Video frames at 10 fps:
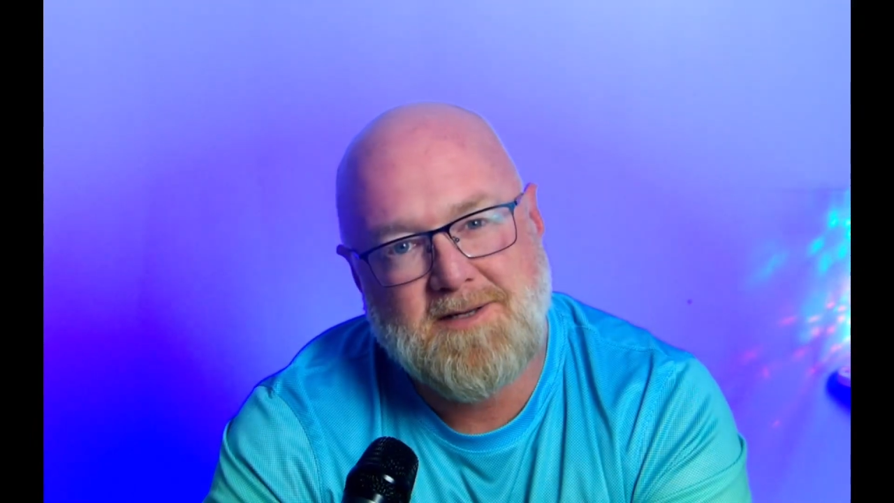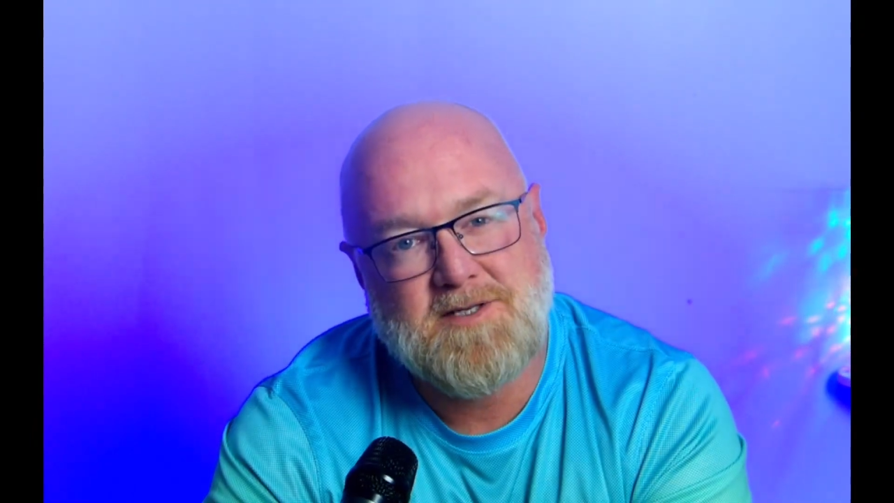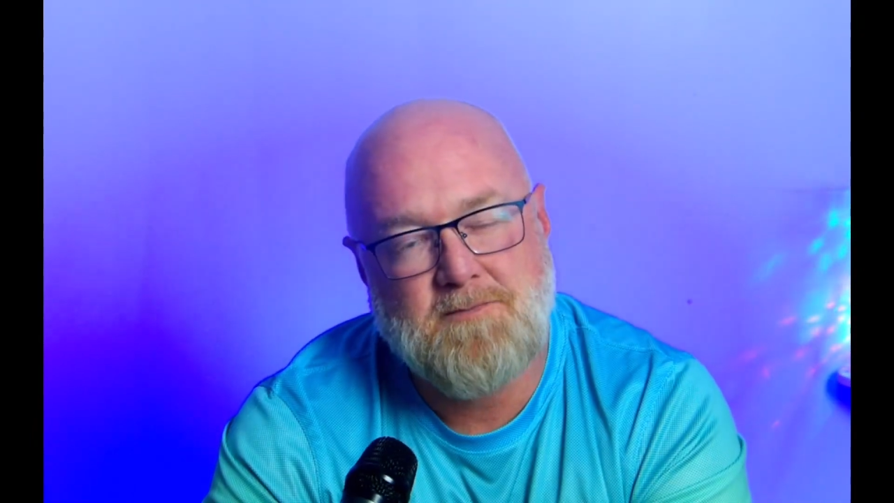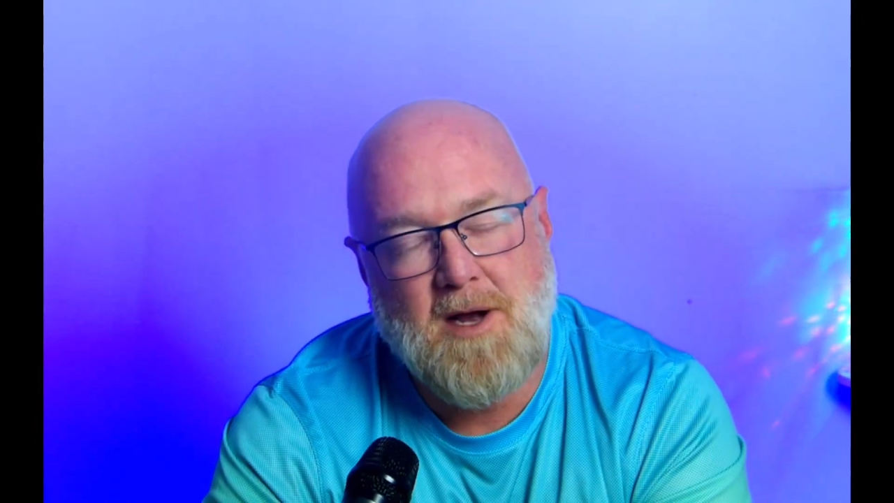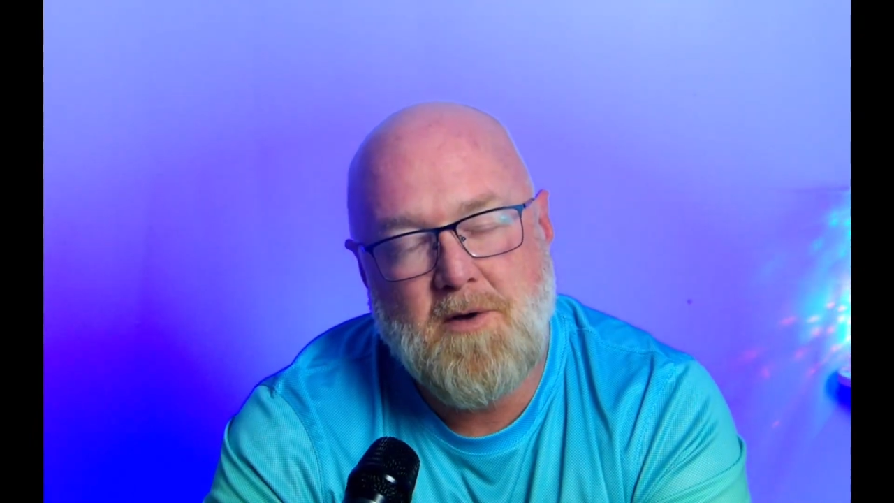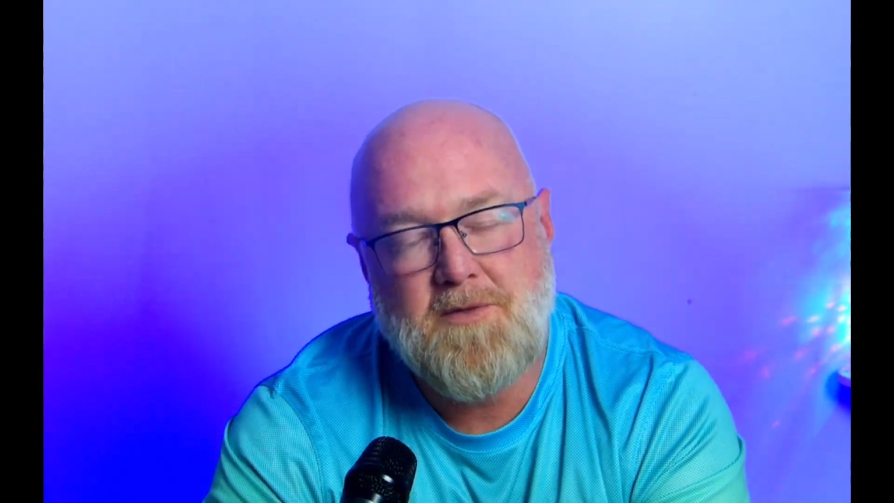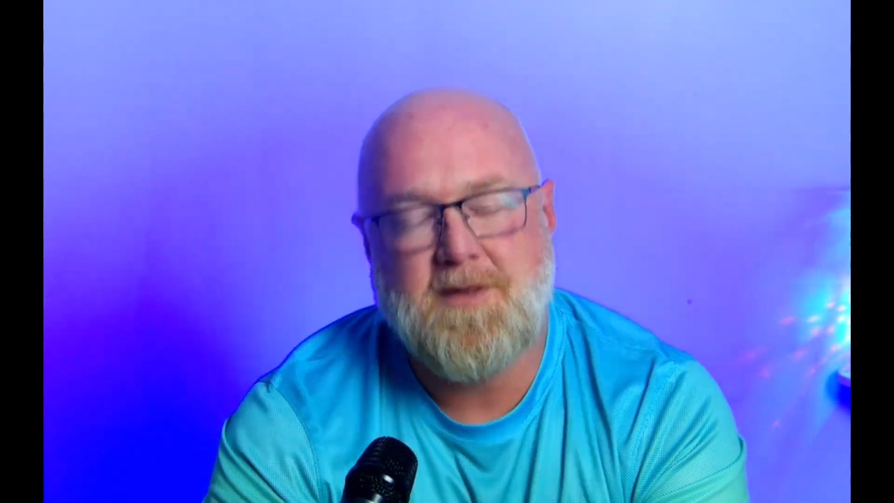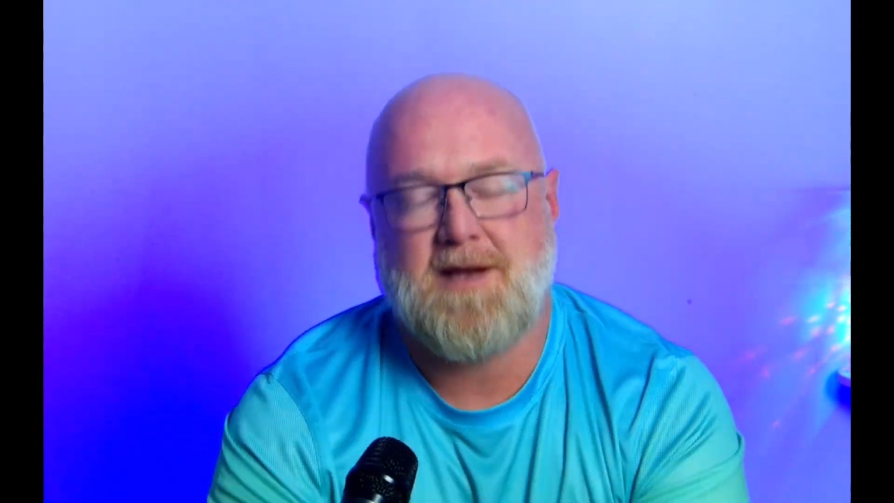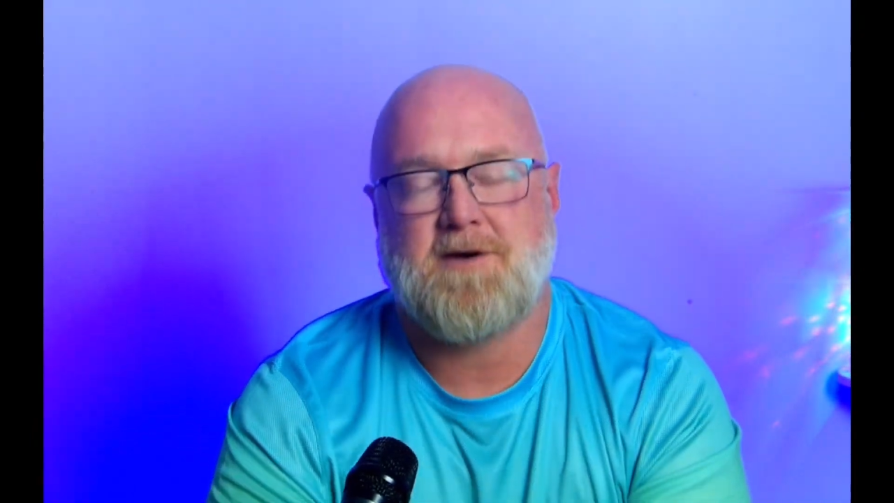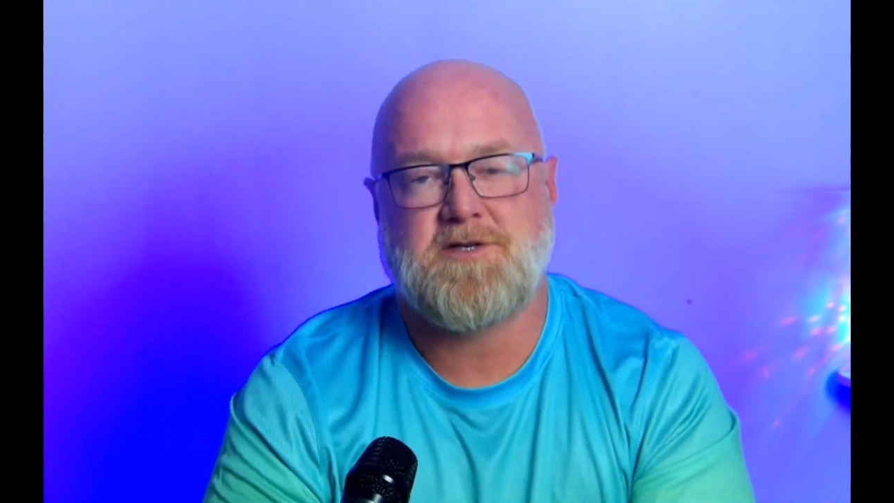both
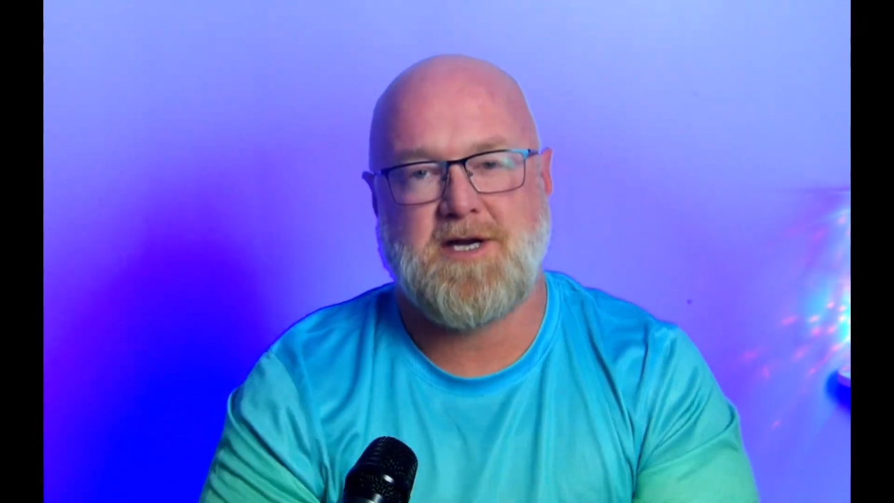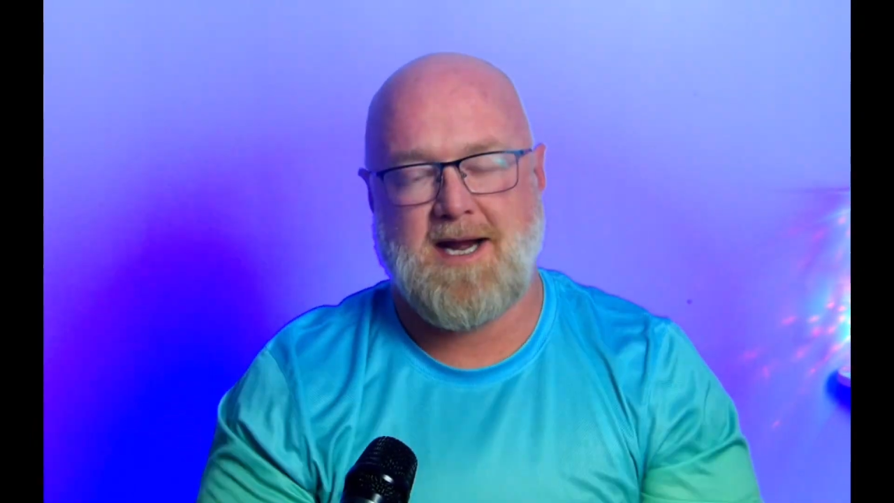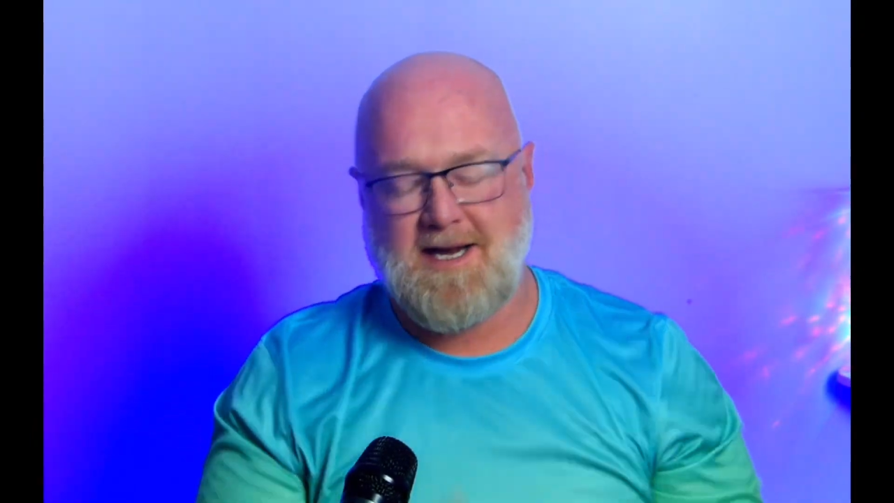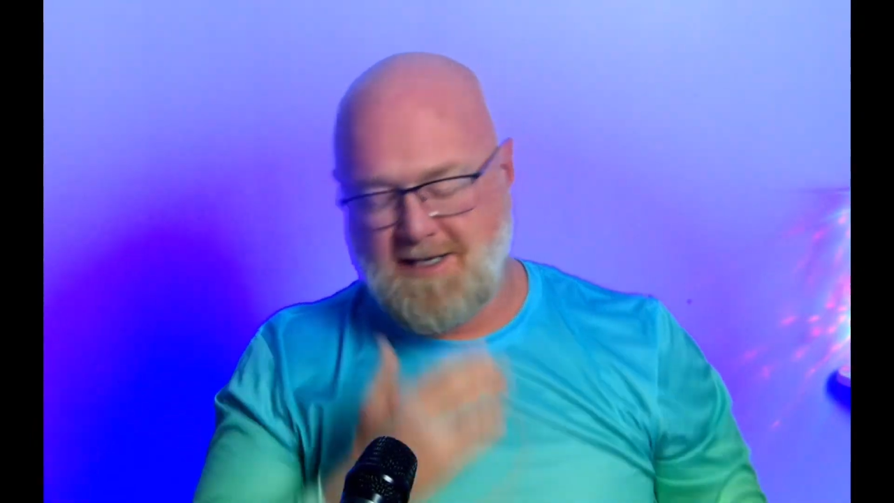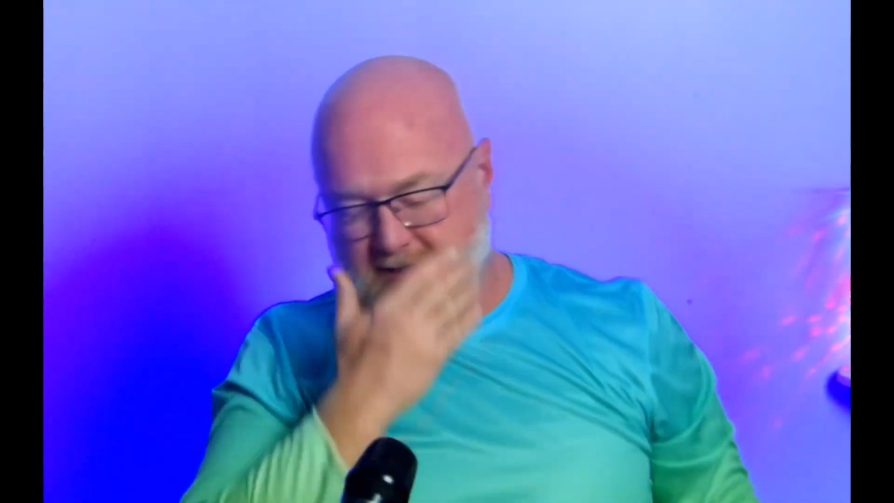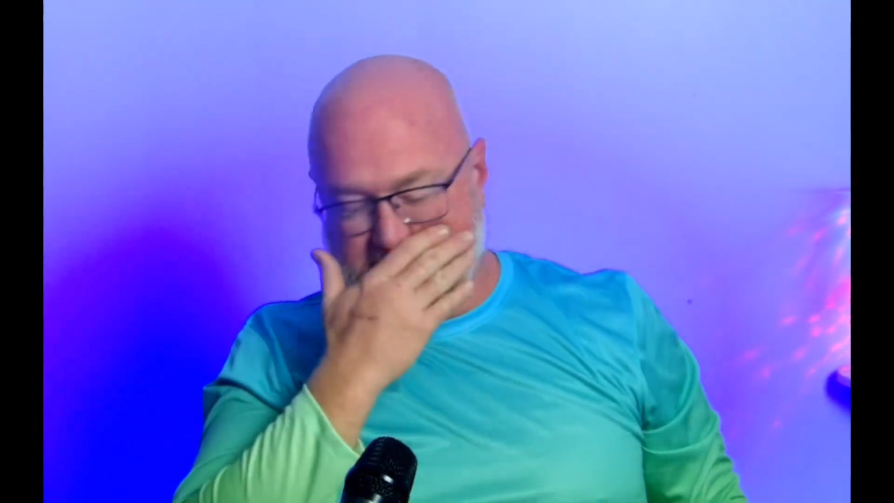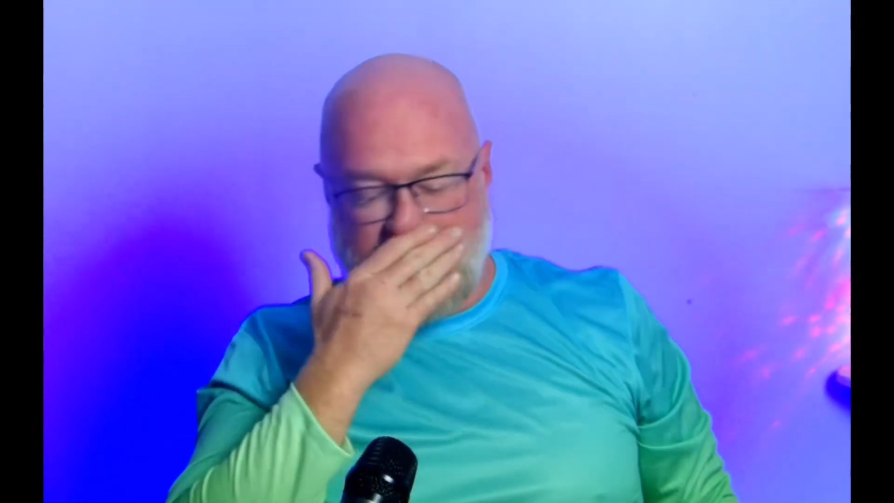interchanged.